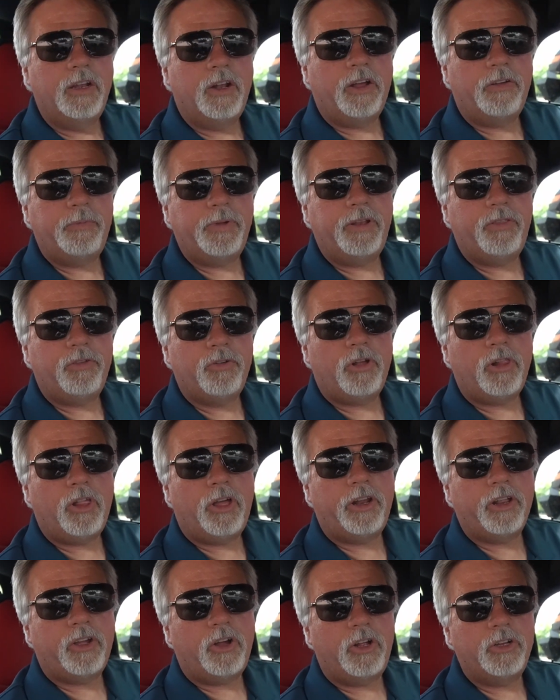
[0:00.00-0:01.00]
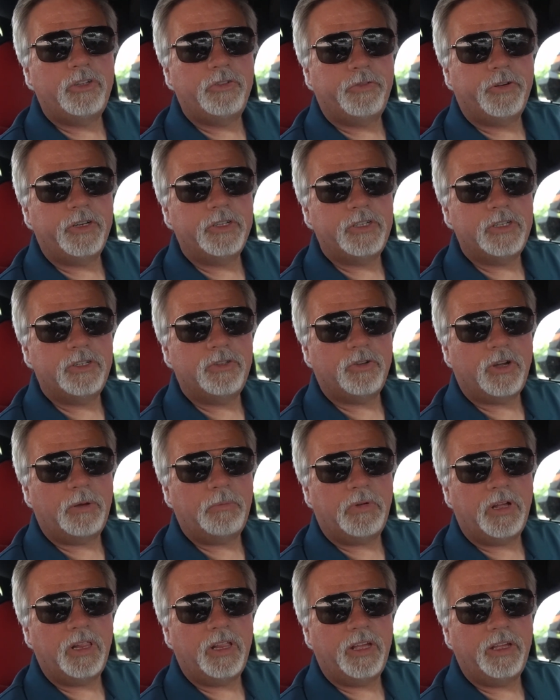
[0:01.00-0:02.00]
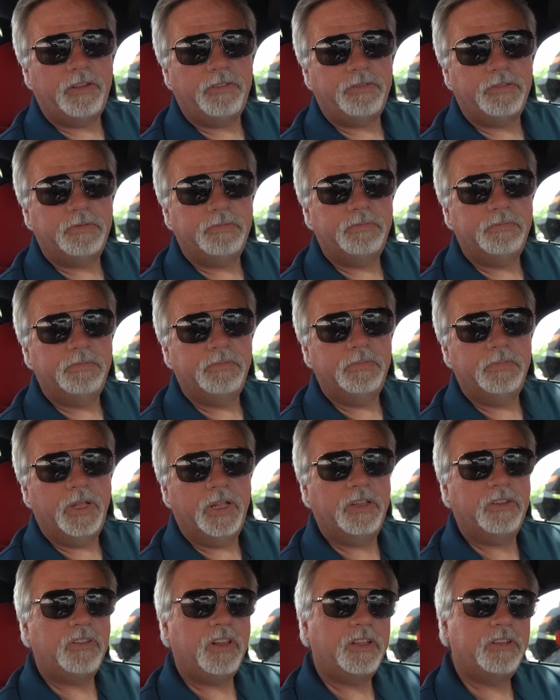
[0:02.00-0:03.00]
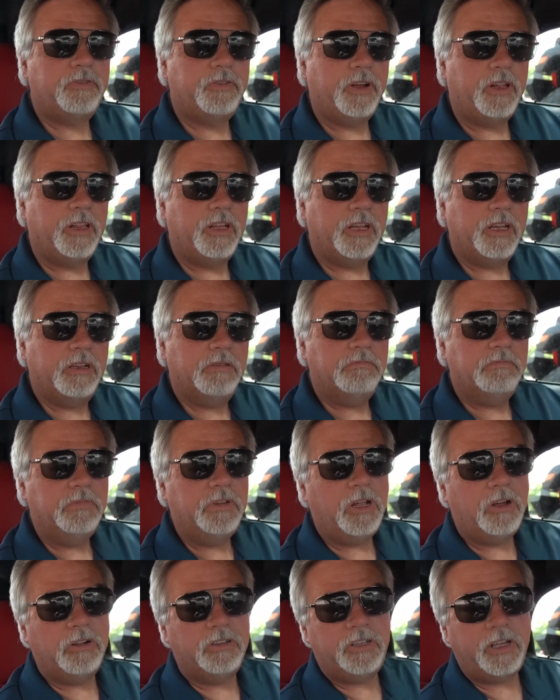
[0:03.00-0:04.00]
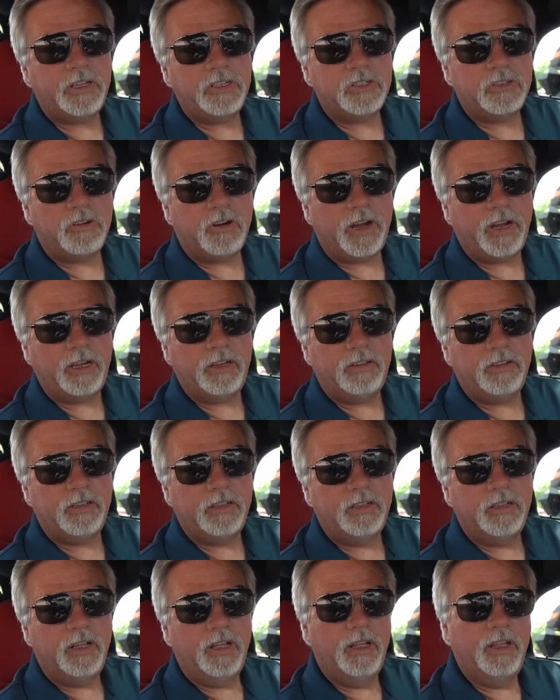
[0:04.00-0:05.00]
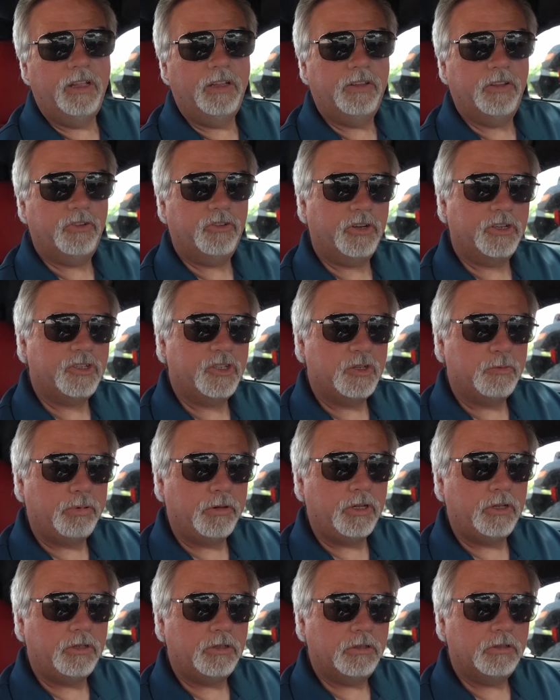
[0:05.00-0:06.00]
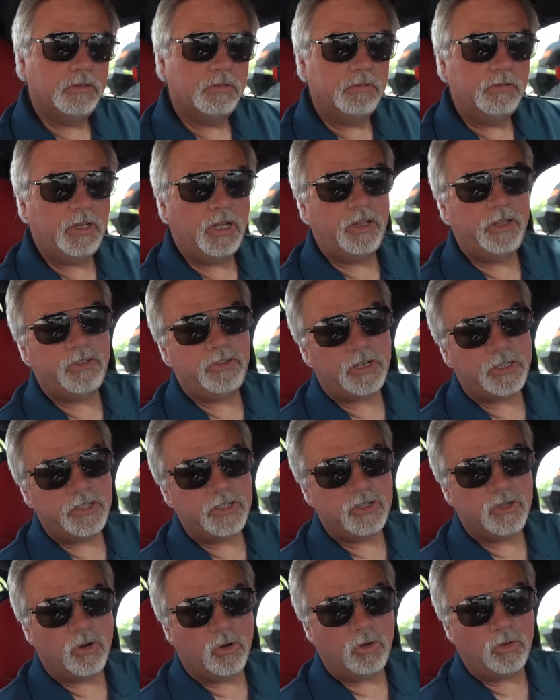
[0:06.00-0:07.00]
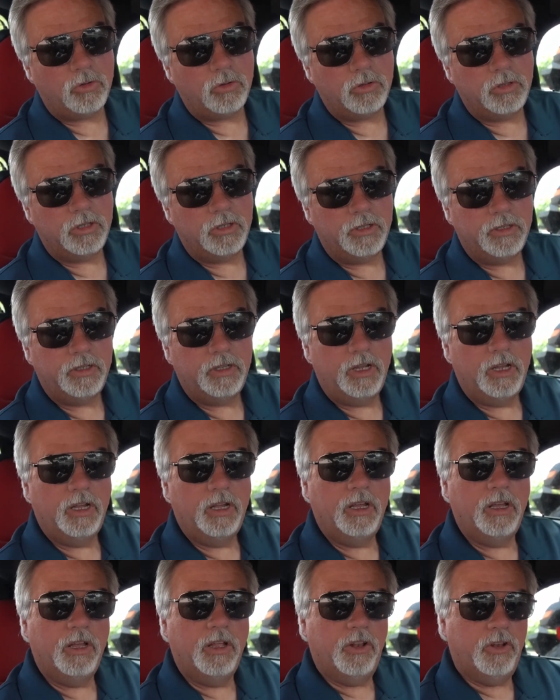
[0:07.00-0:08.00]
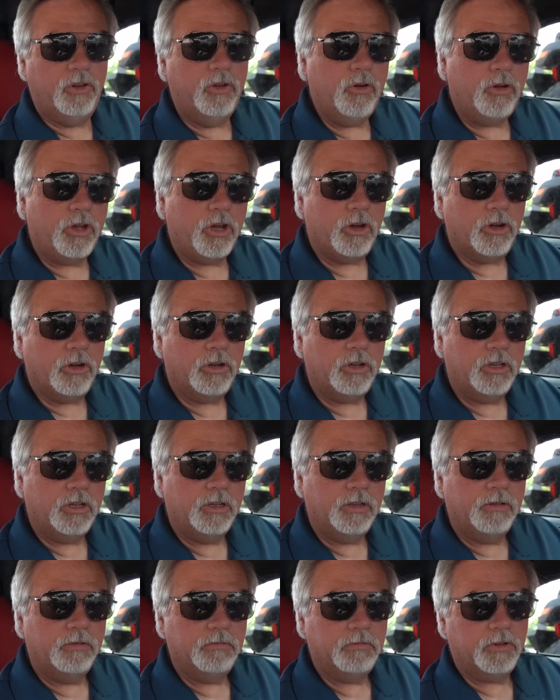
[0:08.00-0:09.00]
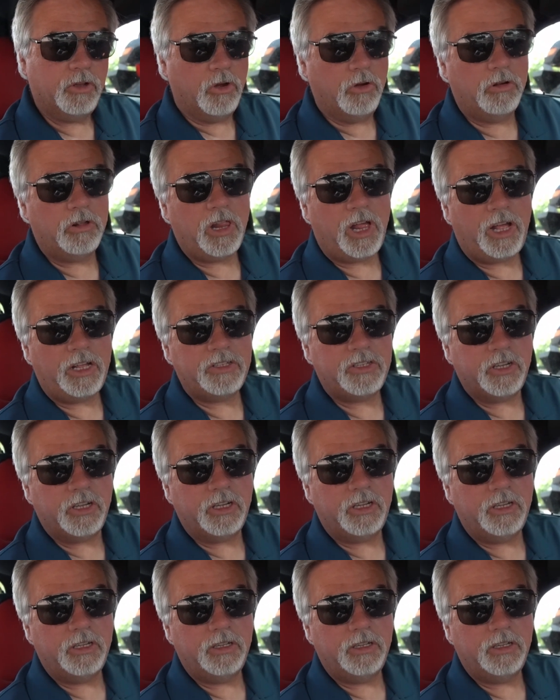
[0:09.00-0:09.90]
You know, I've been through a lot of controversies throughout my life. It's less filling. No, it tastes great. The dress is blue. No, the dress is gold. New coat. Coat classic.